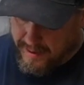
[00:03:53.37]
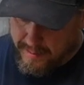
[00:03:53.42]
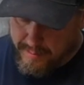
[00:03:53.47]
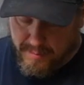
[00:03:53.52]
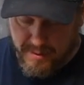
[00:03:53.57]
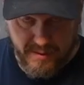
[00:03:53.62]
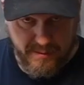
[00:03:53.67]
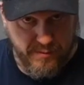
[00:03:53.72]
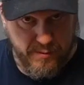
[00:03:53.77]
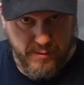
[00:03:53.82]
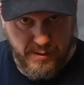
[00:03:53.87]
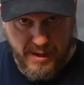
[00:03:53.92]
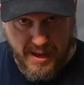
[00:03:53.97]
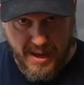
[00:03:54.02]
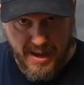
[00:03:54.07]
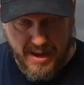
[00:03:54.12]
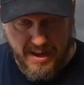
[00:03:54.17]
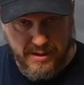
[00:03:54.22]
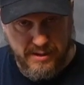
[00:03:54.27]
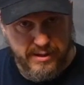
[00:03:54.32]
But if you
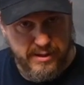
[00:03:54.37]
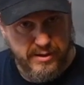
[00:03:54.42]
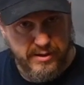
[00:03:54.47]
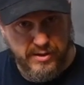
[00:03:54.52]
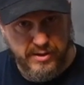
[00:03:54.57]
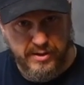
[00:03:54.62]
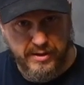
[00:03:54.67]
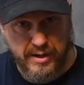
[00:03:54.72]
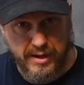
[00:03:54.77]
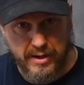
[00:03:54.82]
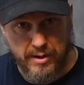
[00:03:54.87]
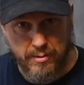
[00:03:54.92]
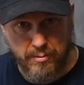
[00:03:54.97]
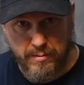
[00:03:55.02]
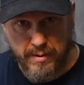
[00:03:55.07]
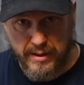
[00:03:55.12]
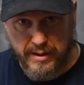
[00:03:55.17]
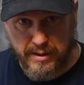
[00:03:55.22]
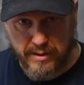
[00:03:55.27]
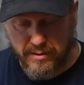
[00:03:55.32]
can't, just get a
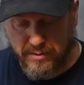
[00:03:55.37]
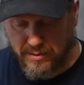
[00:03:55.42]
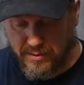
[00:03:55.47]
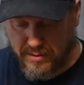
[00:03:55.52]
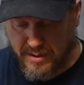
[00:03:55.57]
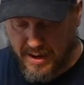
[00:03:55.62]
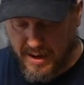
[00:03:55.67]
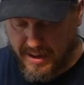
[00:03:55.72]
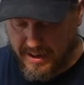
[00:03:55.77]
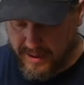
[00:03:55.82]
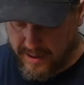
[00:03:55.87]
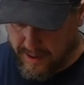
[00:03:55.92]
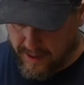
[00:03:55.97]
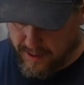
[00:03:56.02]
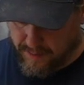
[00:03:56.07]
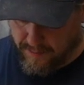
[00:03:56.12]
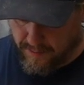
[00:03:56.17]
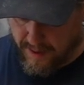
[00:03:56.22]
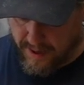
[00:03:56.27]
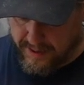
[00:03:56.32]
regular die
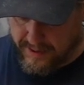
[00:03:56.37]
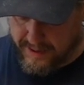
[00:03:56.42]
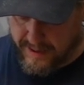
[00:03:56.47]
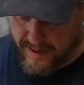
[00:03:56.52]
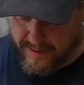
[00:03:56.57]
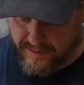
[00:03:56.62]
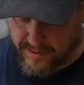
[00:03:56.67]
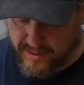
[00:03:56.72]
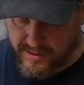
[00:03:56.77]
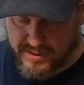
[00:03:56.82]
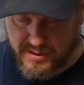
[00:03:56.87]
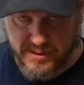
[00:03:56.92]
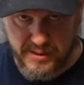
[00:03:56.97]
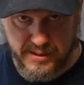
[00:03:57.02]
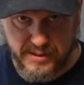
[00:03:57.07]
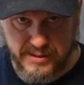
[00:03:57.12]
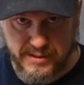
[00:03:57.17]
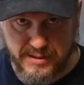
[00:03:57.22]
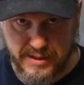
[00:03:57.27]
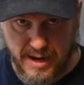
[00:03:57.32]
and write down your
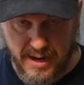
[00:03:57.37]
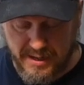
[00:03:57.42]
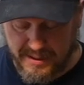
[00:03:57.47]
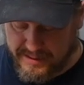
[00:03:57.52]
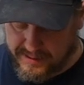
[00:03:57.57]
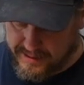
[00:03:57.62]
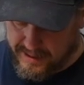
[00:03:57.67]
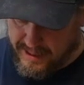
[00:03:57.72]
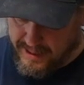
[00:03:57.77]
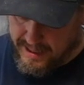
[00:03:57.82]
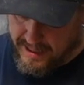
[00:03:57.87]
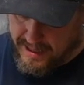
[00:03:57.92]
6 sides,